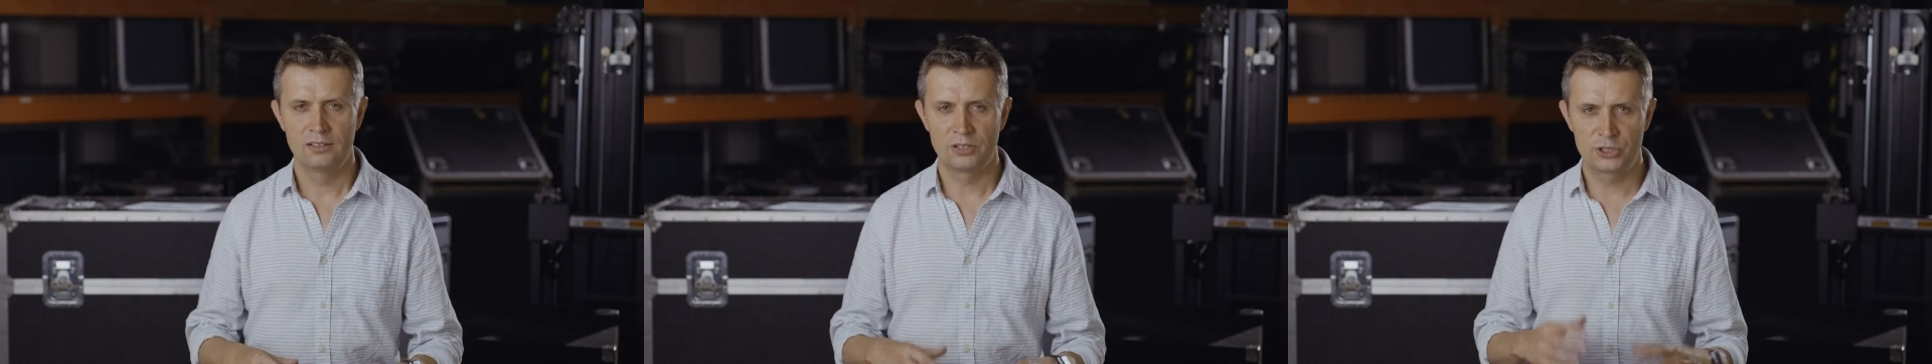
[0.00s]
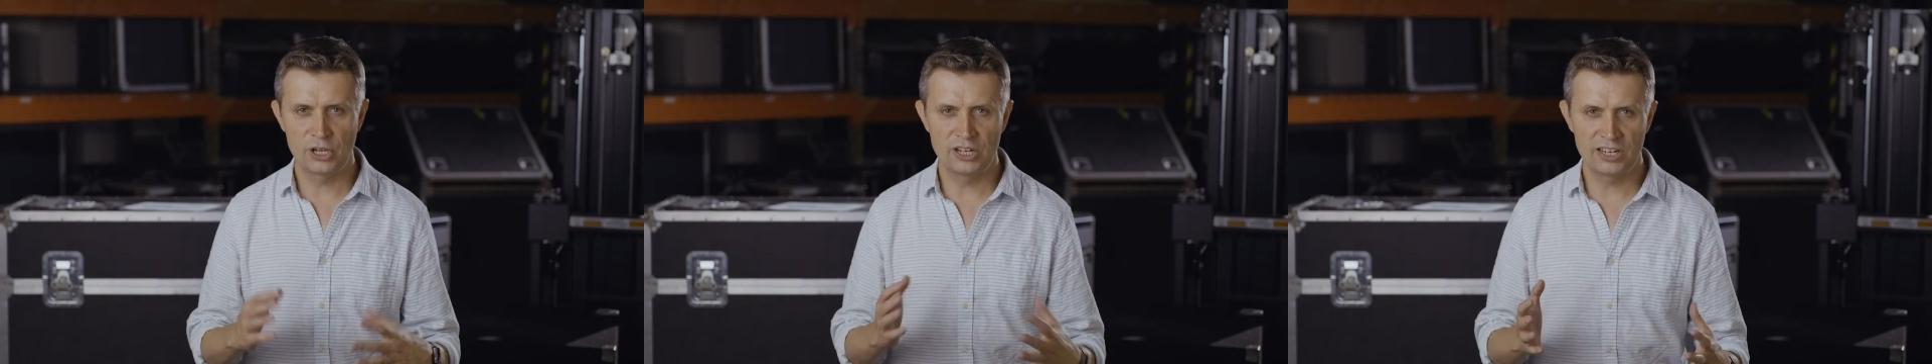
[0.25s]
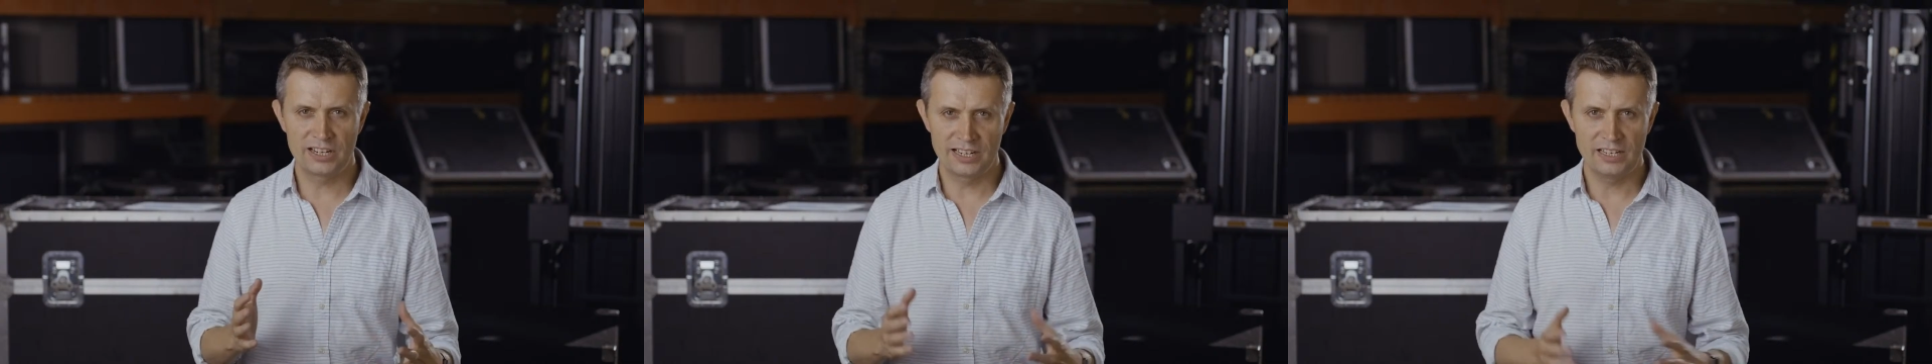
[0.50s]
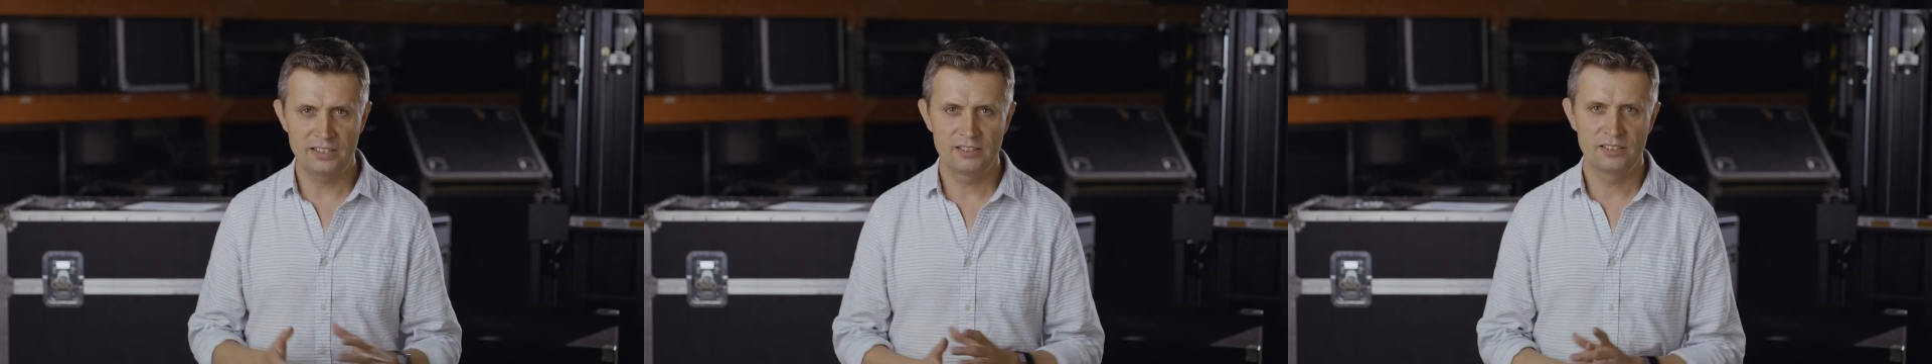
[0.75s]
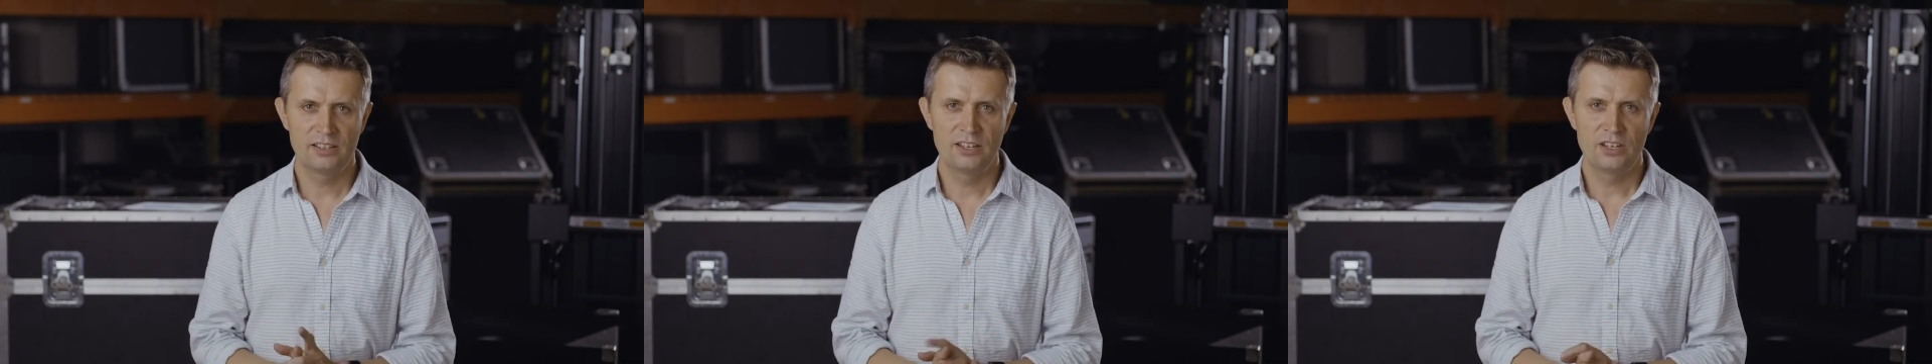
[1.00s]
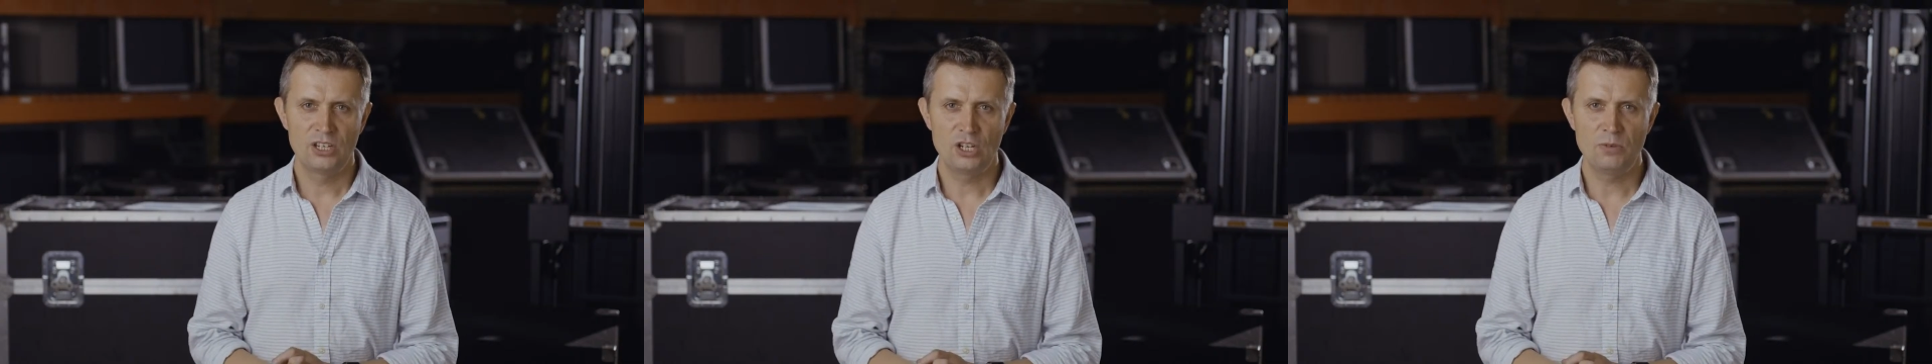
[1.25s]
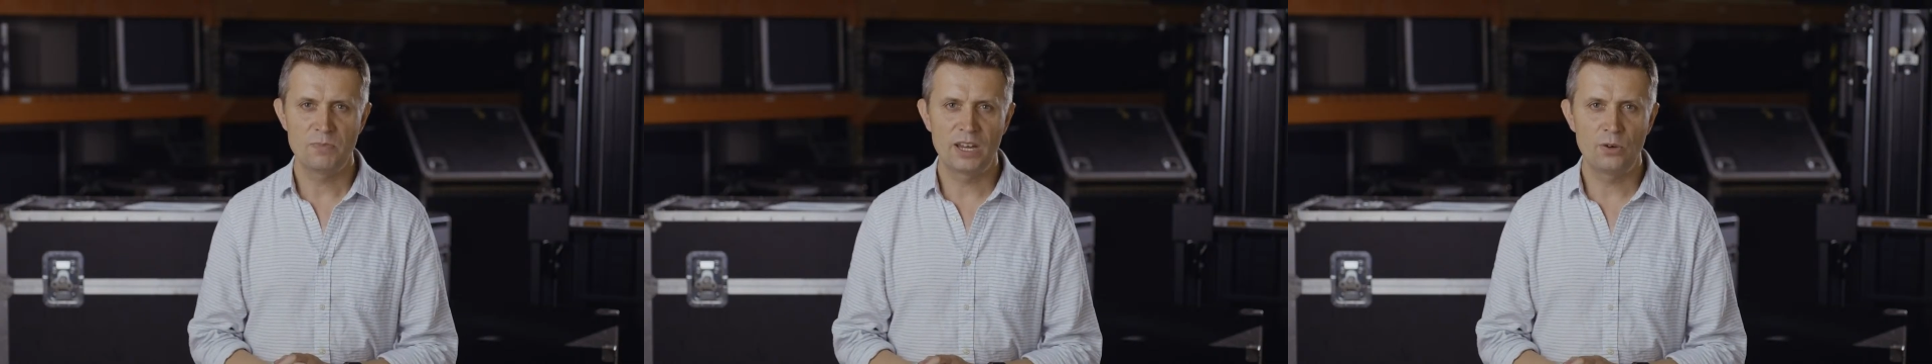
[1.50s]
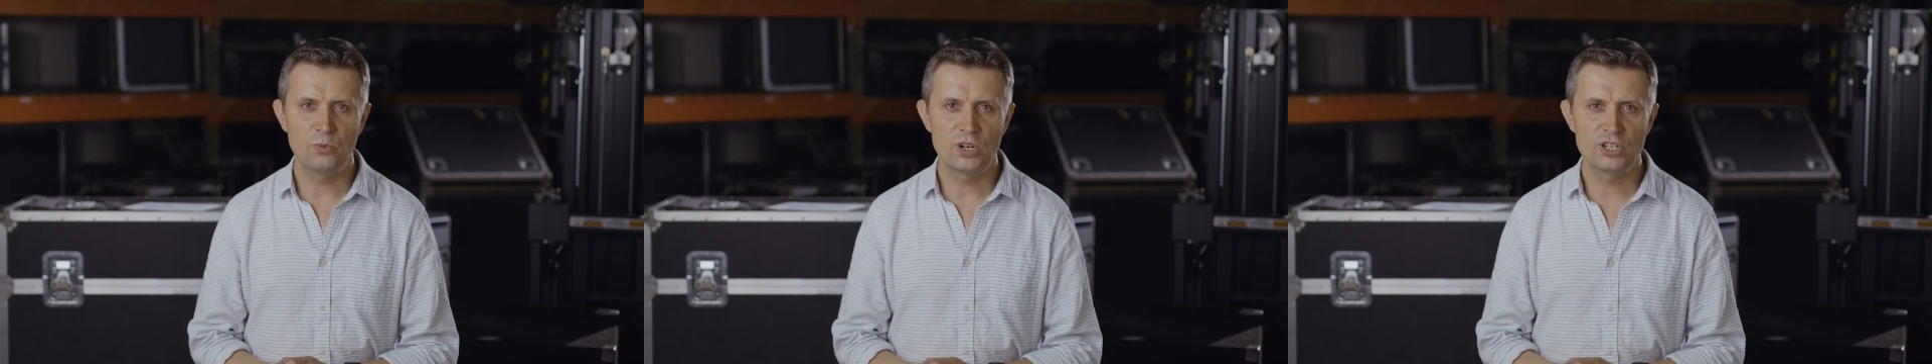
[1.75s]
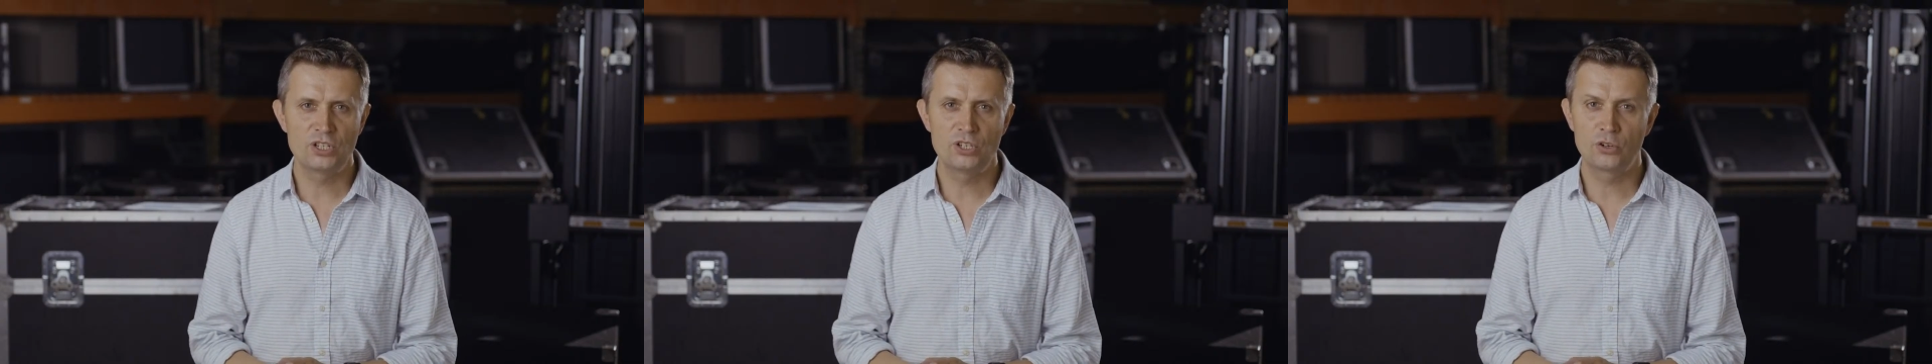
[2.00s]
Alternately, you may wish